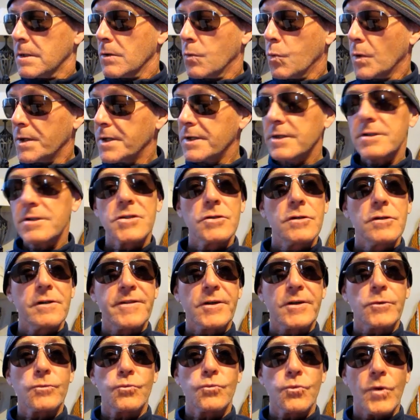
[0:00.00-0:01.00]
What do you do
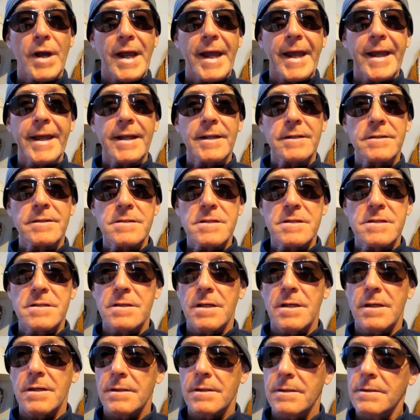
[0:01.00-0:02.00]
if it
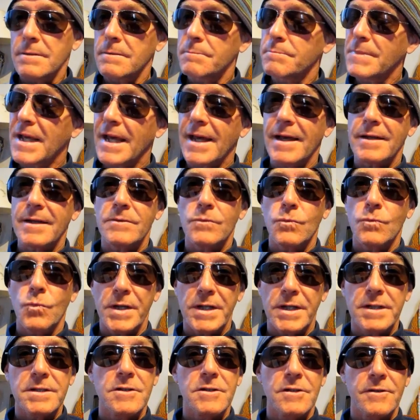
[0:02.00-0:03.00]
rains? Man, what
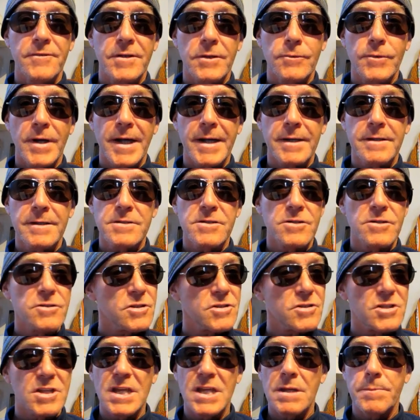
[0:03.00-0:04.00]
do you do if it rains? You
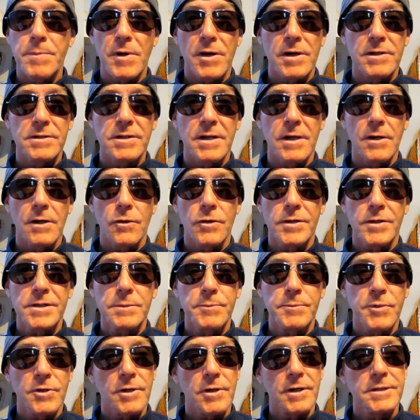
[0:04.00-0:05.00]
just keep on going.
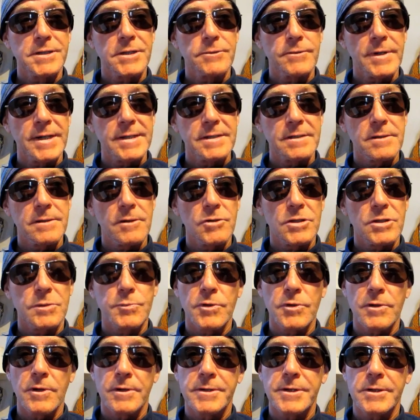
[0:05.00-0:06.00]
You put on your raincoat, you
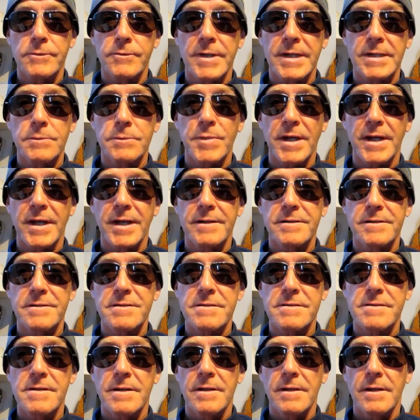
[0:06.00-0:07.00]
put on your rain
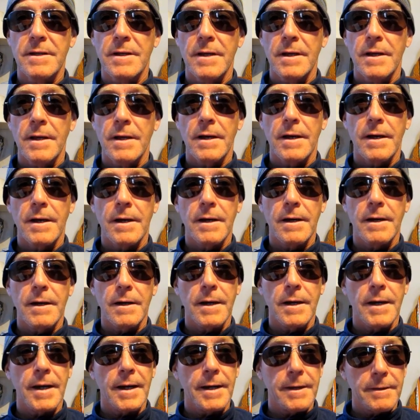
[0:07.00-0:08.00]
pants.
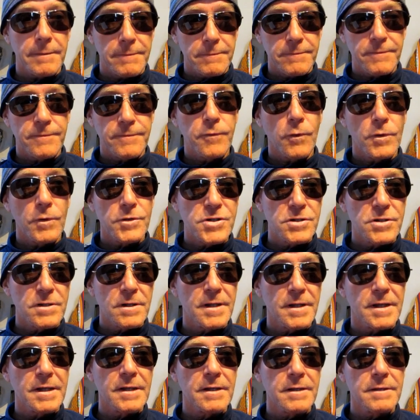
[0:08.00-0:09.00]
I
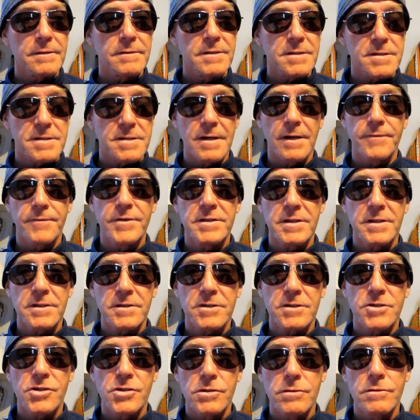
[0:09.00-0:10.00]
fortunately discovered that
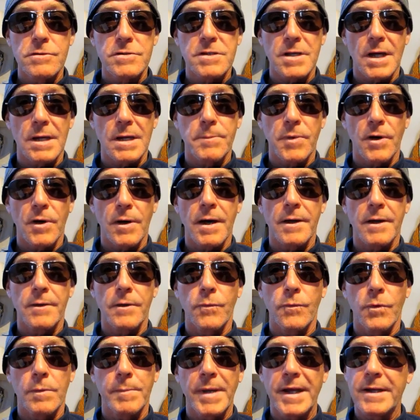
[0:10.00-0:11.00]
the shoes I
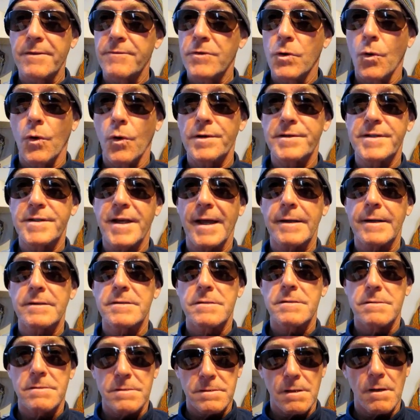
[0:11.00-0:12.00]
bought were made of
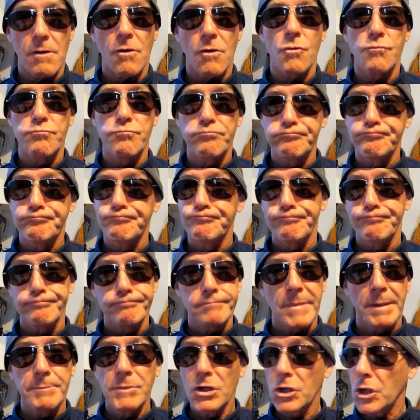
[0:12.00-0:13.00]
Gore-Tex, so
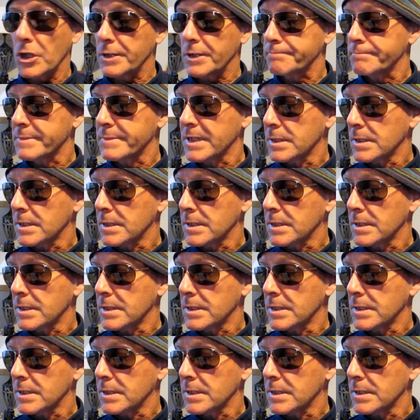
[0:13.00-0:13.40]
I'm good.